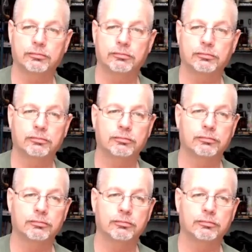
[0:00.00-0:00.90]

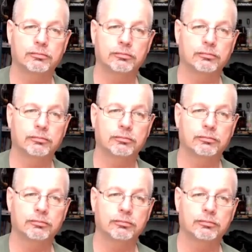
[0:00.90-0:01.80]

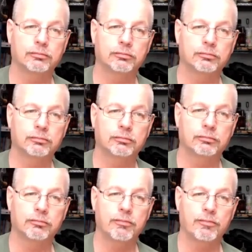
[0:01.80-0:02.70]

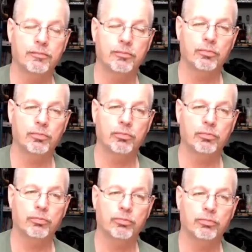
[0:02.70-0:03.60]
[no speech]